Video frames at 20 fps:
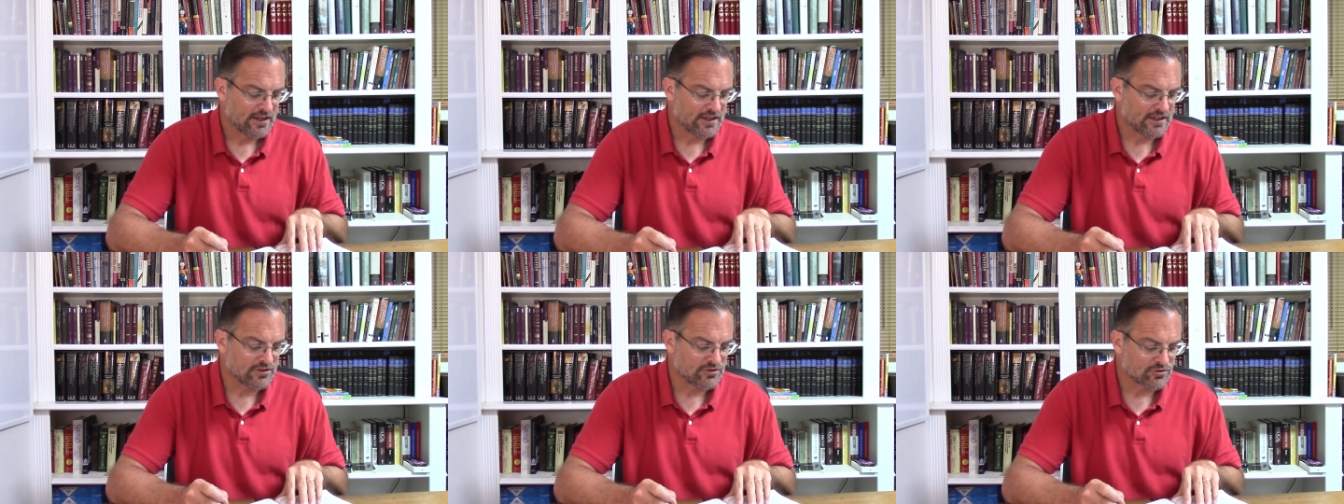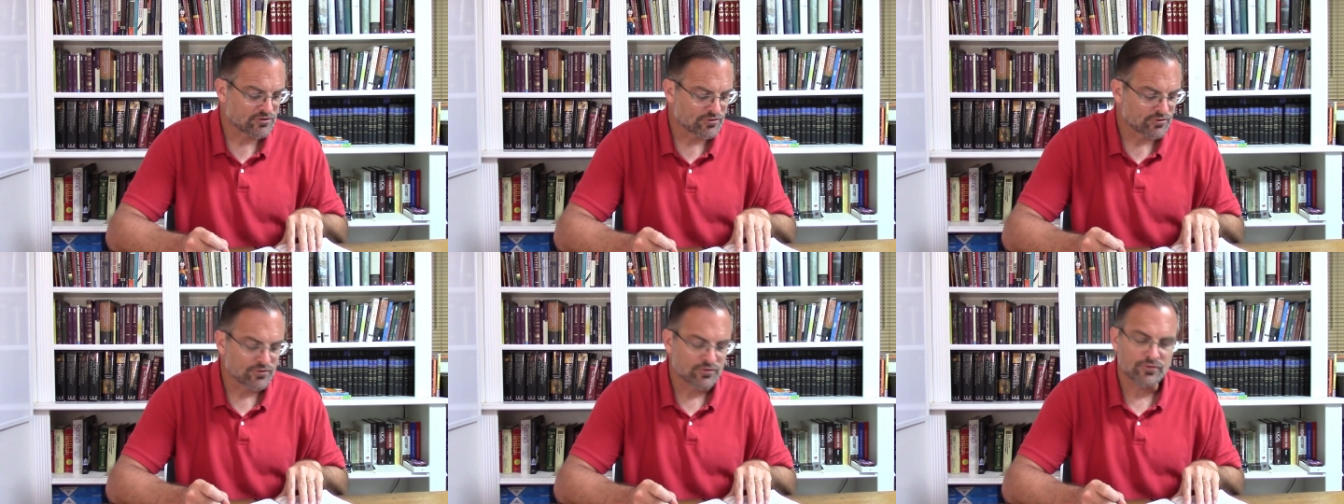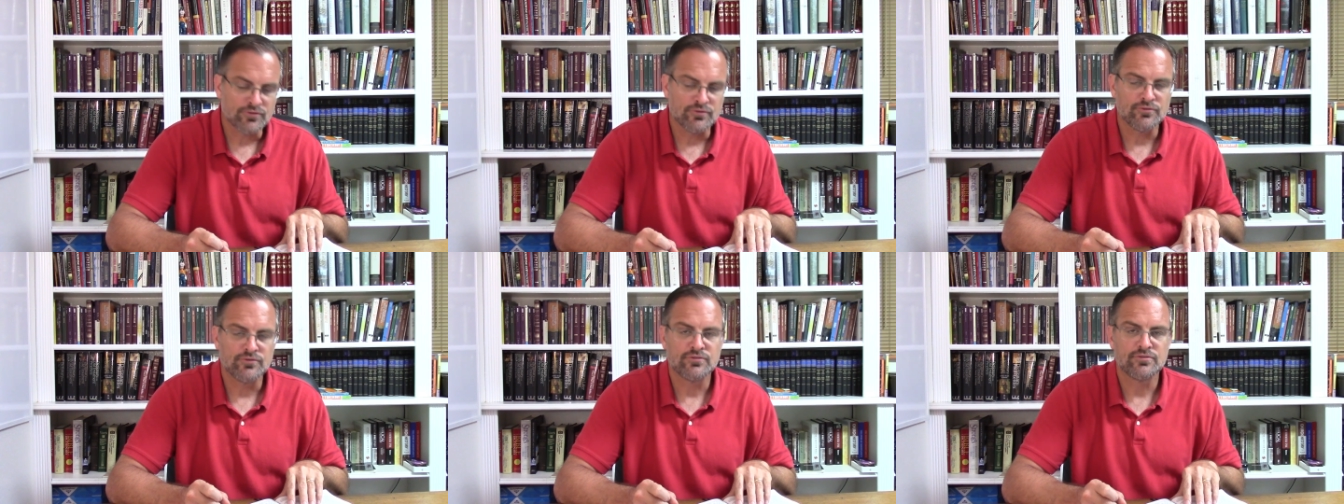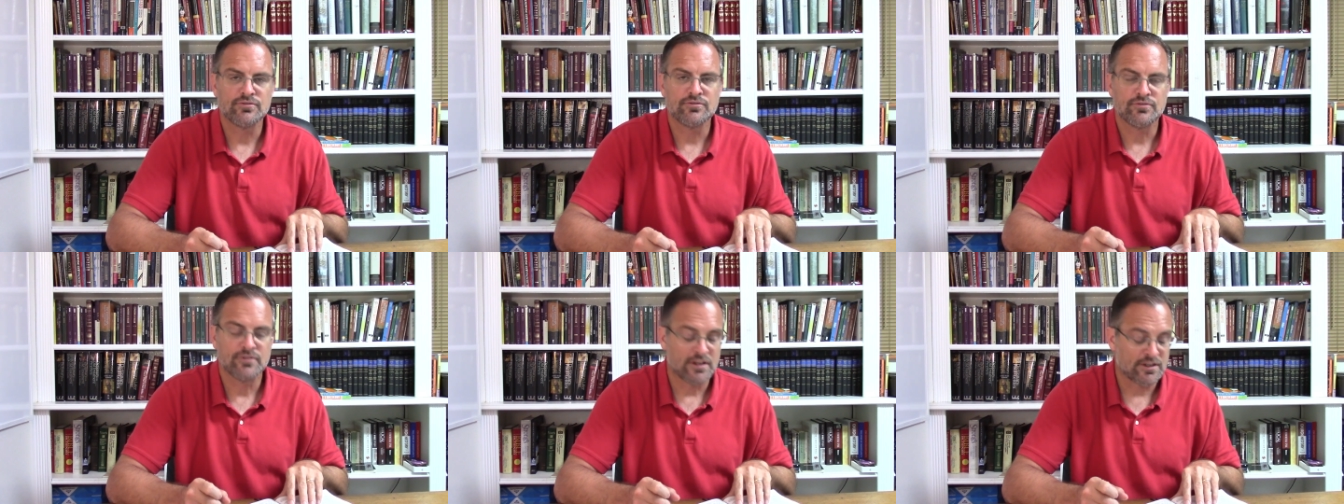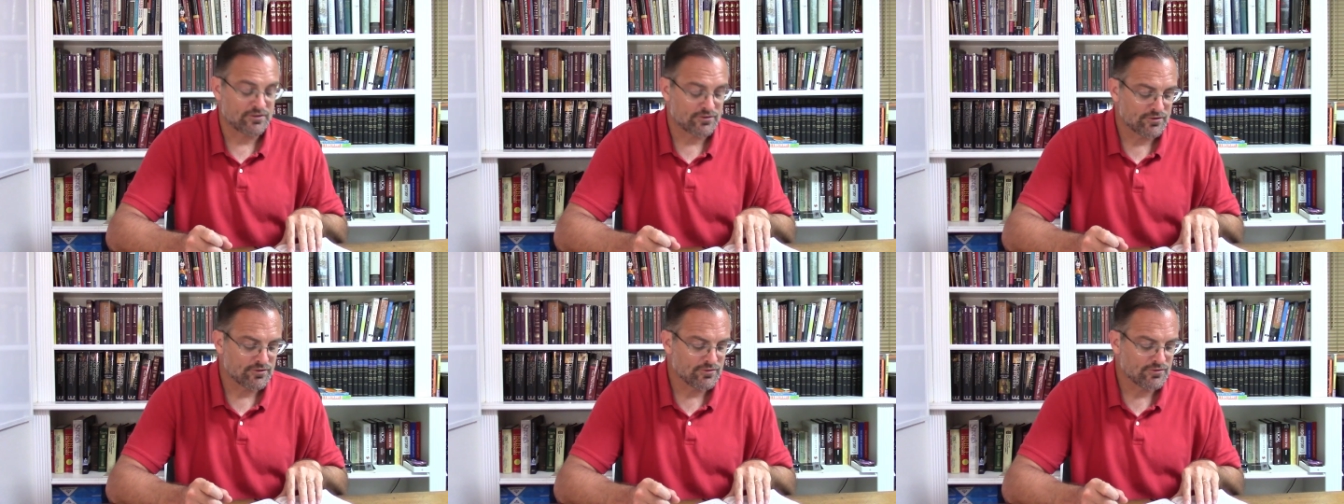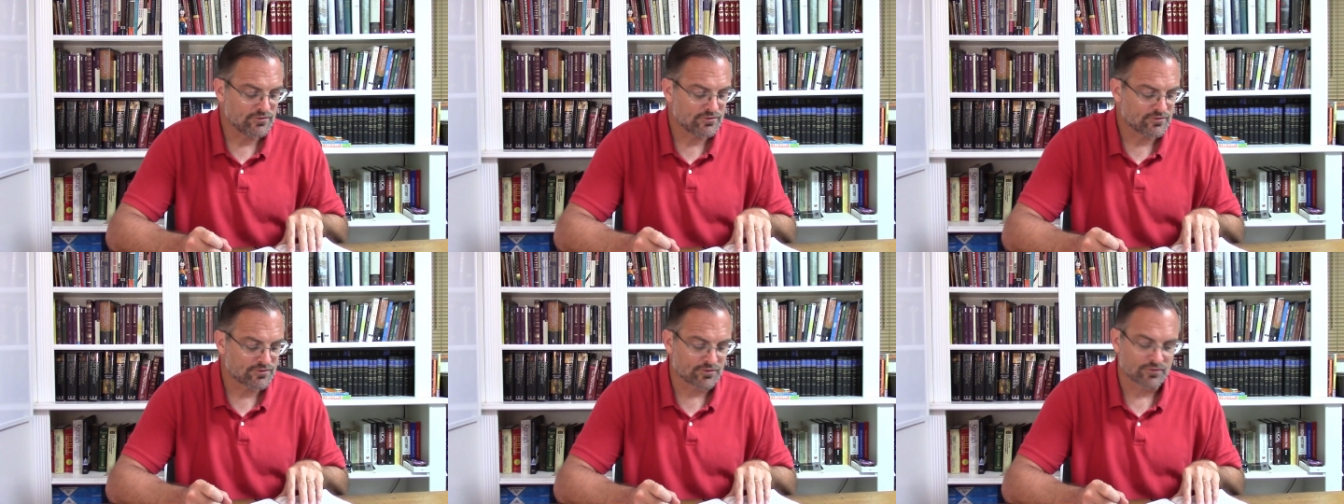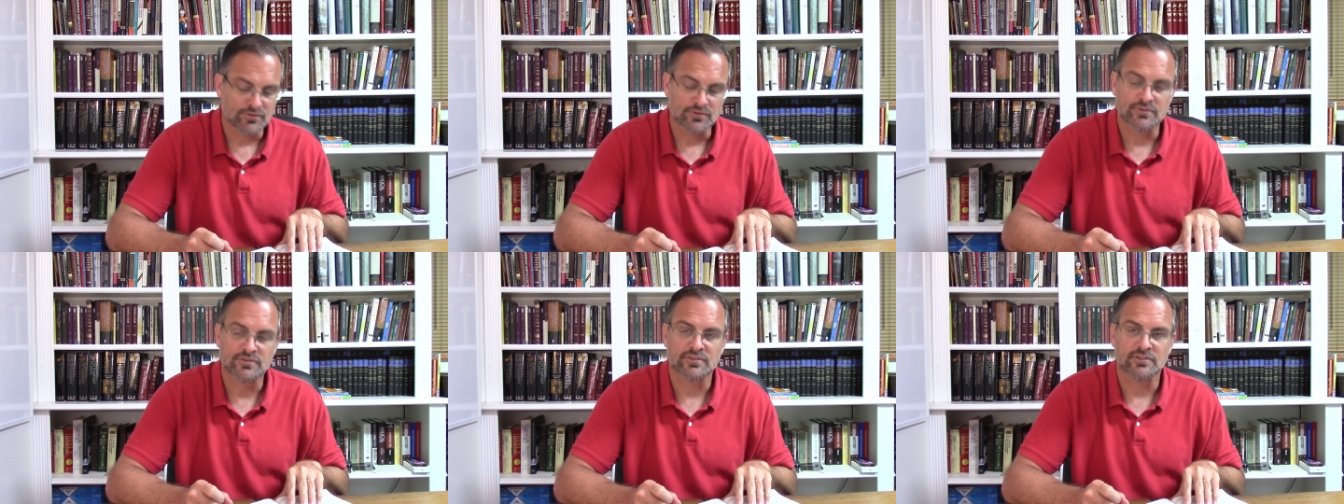and choose
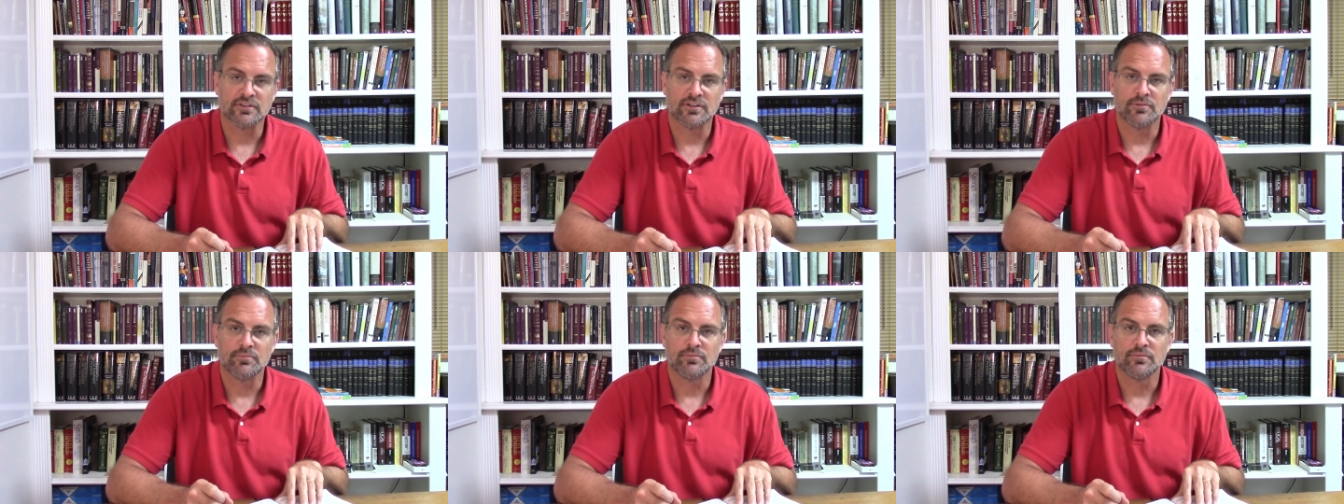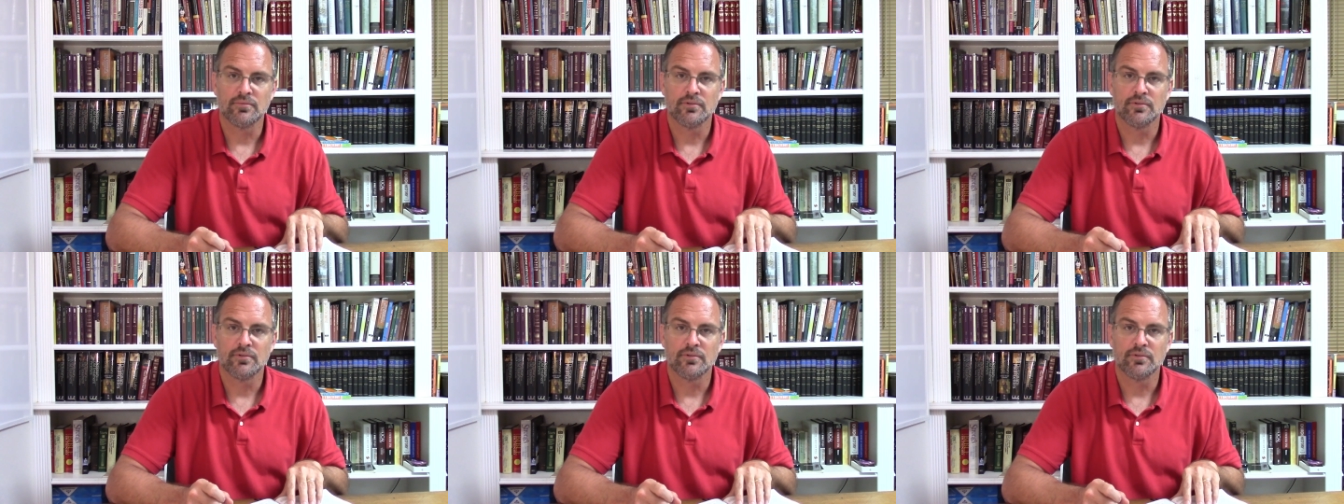Jerusalem.